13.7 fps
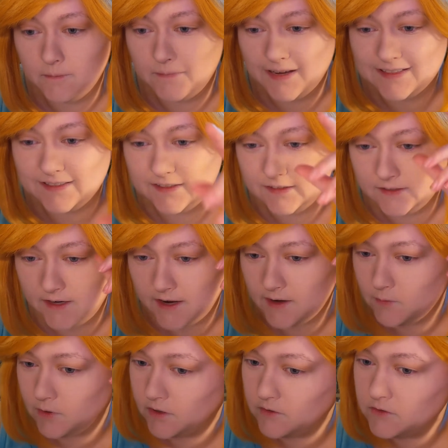masculine
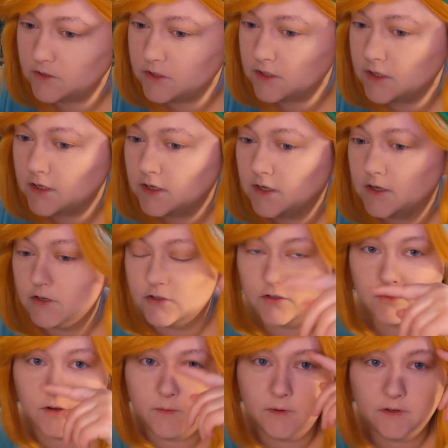eyebrows, so
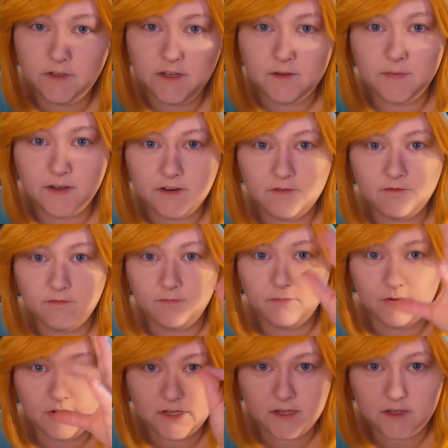I will keep mine
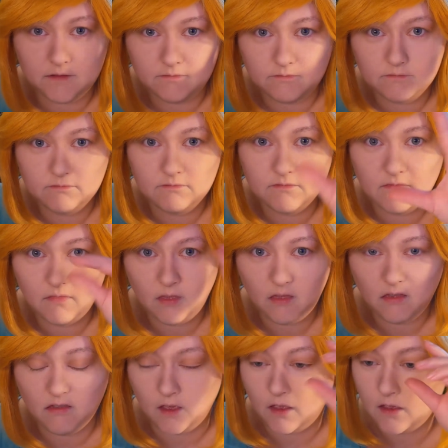pretty
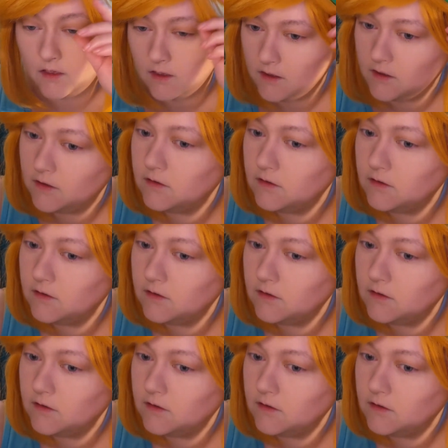thick.